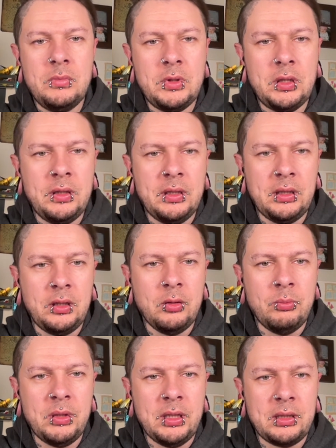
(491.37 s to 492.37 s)
And then go
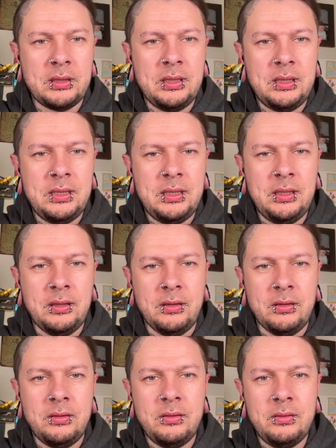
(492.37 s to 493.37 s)
back
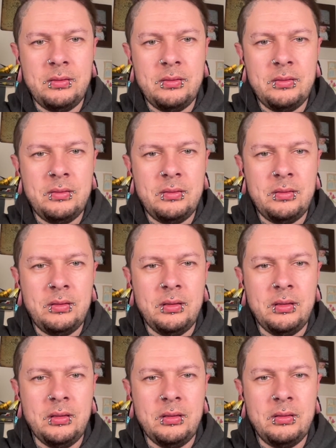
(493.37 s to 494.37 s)
here. Yeah.